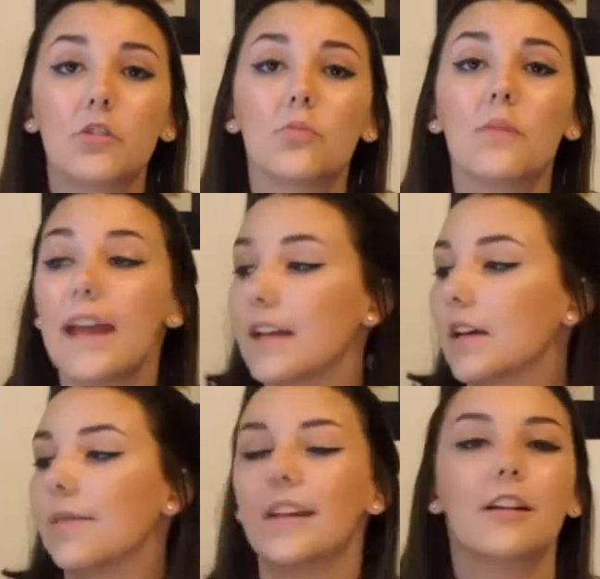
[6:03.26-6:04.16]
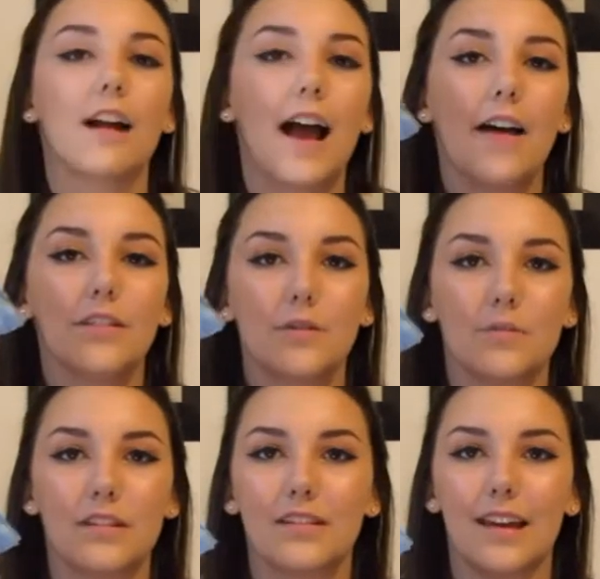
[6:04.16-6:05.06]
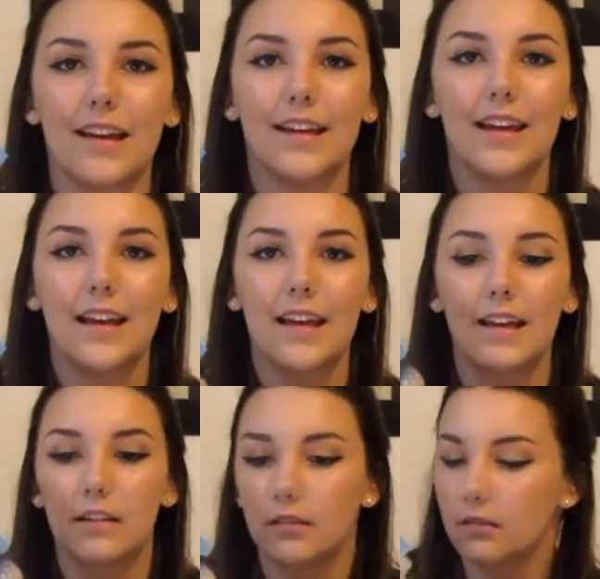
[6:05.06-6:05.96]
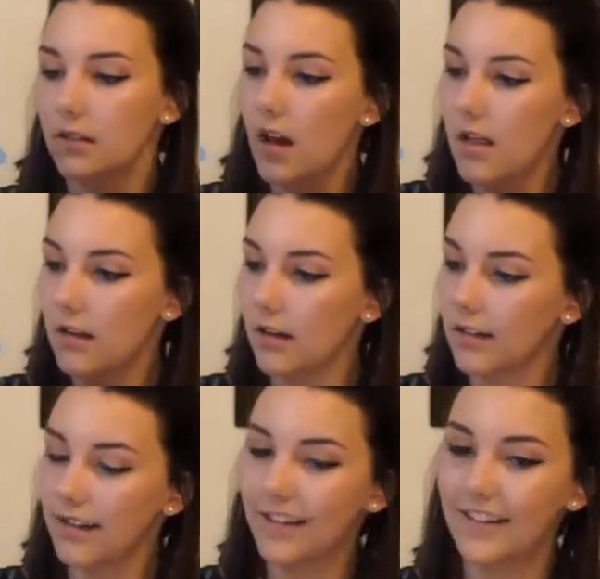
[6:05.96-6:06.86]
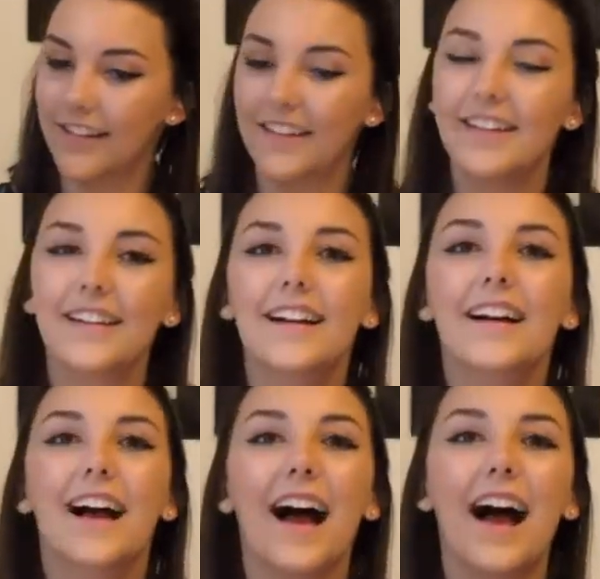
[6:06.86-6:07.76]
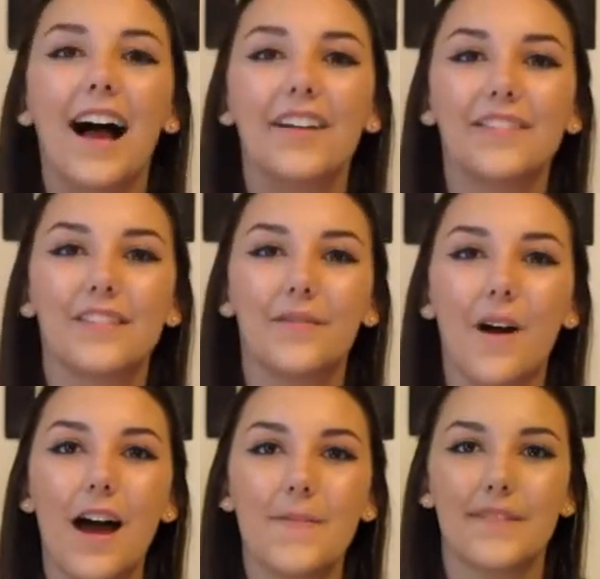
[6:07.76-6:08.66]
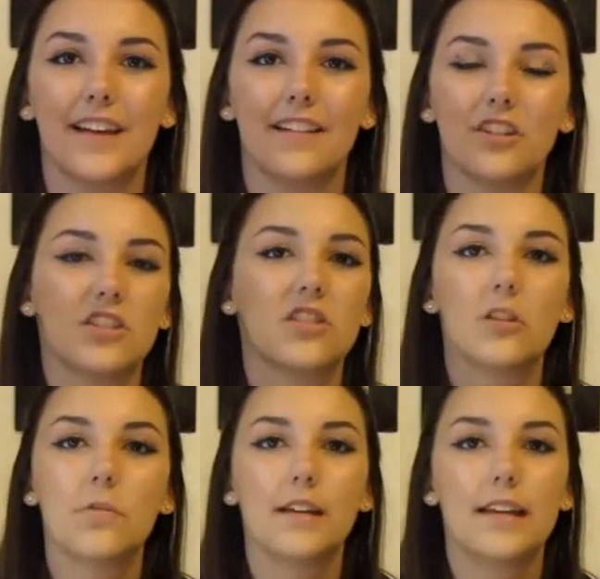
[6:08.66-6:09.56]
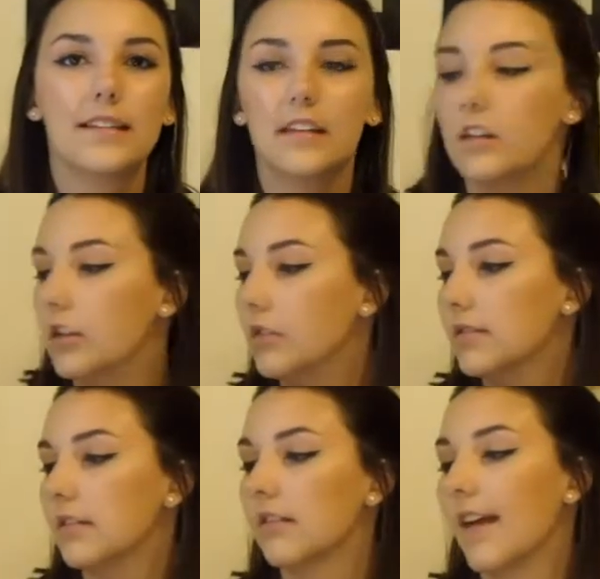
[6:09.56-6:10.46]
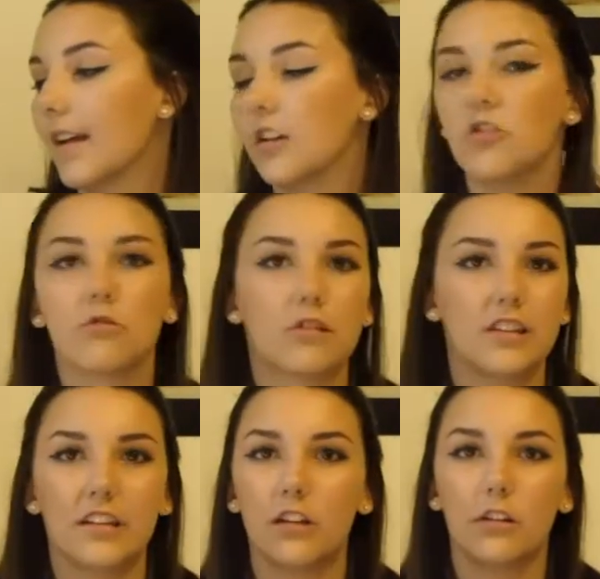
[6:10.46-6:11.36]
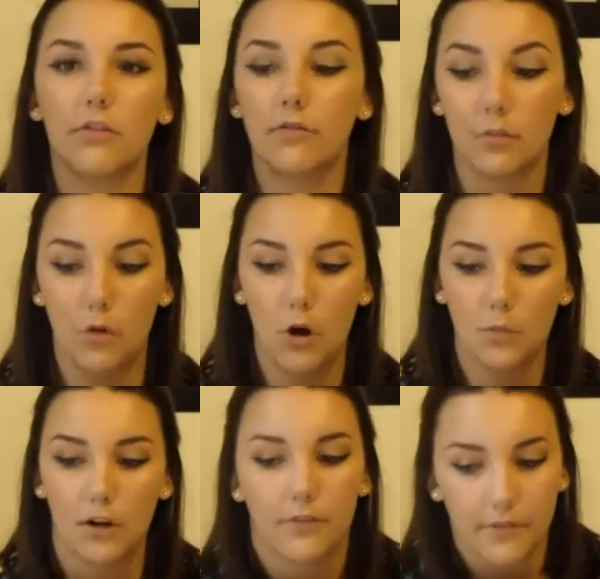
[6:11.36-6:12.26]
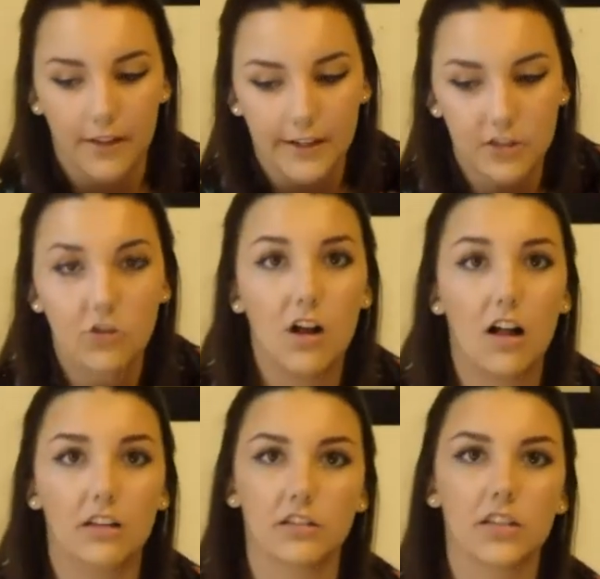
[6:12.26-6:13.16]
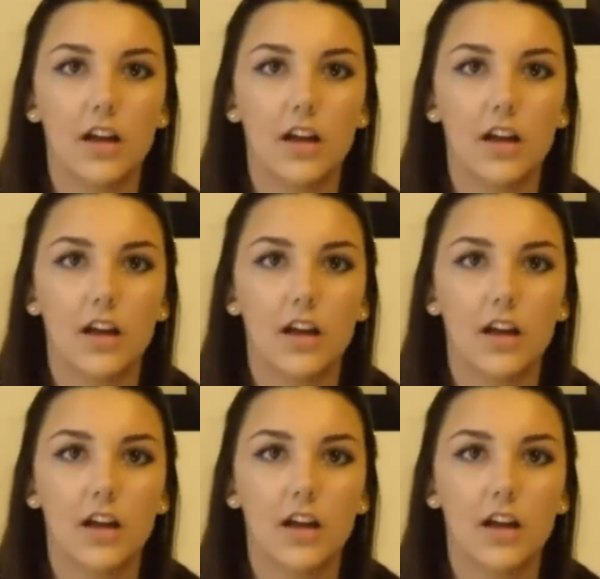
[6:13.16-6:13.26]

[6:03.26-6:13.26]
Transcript: your makeup. Here I have some just like, Nala! I have some wipes that are just super easy to use. They're like a Neutrogena dupe from Walmart for like $2.